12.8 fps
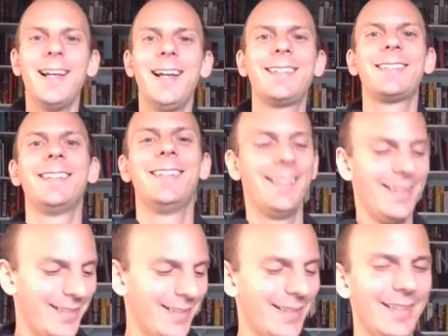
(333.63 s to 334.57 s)
class
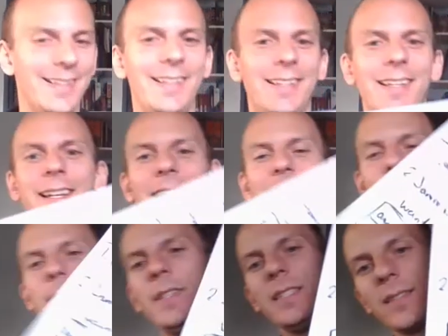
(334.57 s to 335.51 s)

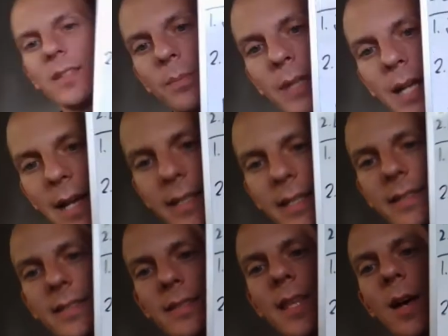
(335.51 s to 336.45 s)
and put these little
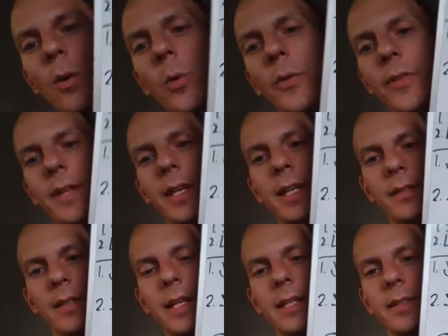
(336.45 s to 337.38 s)
brackets. It's that whole thing,
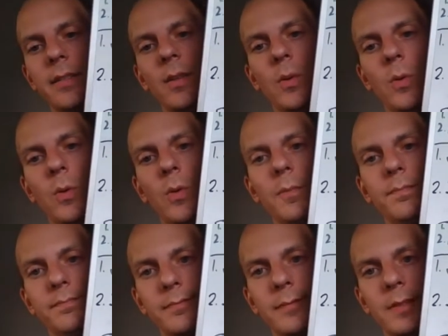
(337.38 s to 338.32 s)
right? It's the
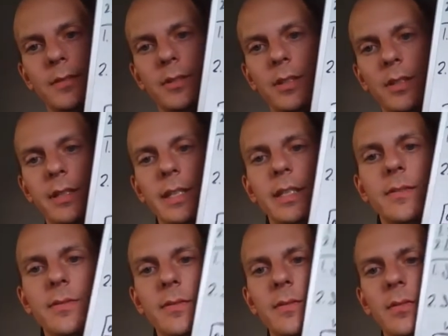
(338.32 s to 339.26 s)
whole to
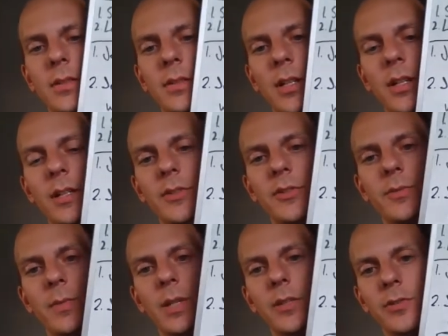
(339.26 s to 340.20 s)
leave. Oh, I just
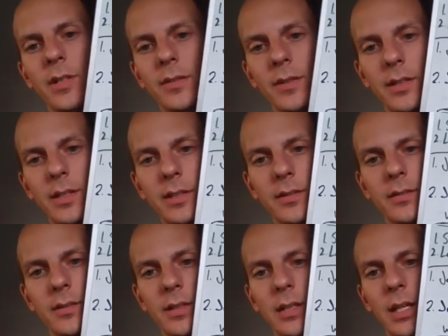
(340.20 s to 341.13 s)
smudged everything.
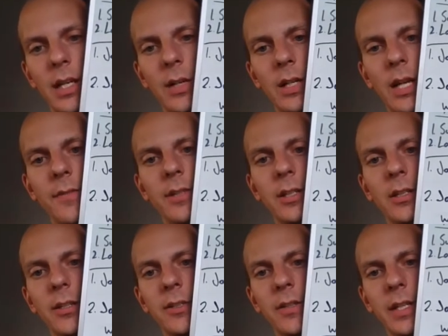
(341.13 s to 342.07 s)
How confident
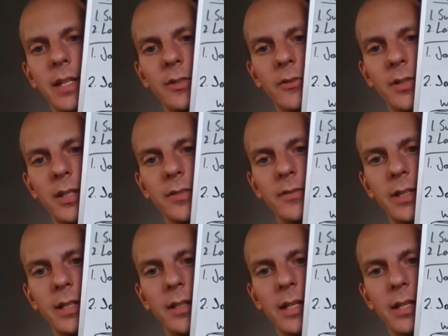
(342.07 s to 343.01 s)
are you that I can draw a
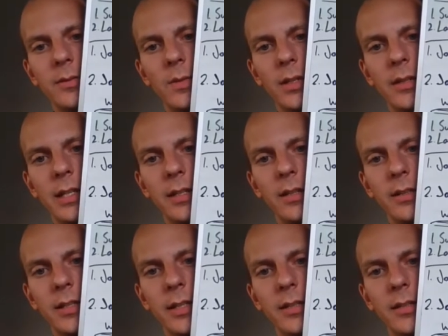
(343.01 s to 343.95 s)
straight line while not
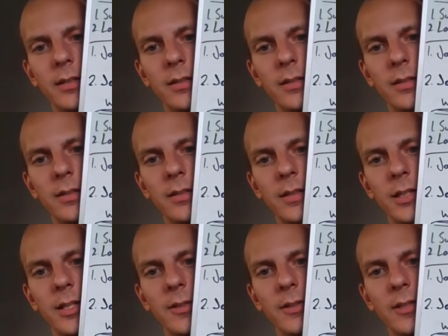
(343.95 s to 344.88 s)
looking?
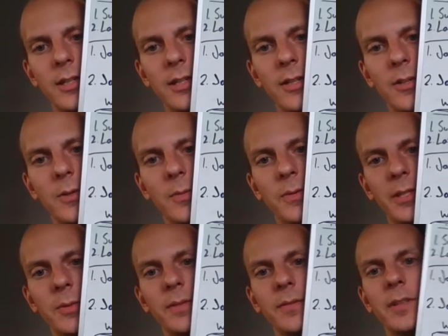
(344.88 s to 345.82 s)
Uh, uh, hopefully,
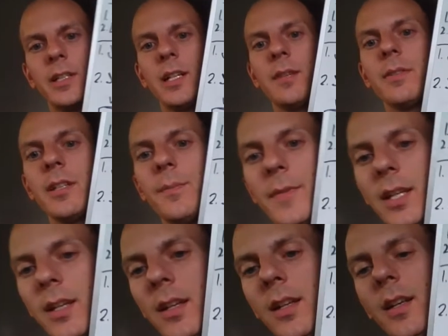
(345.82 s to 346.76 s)
you weren't very confident.
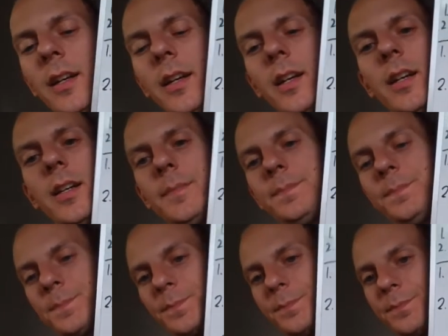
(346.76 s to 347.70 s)
Um,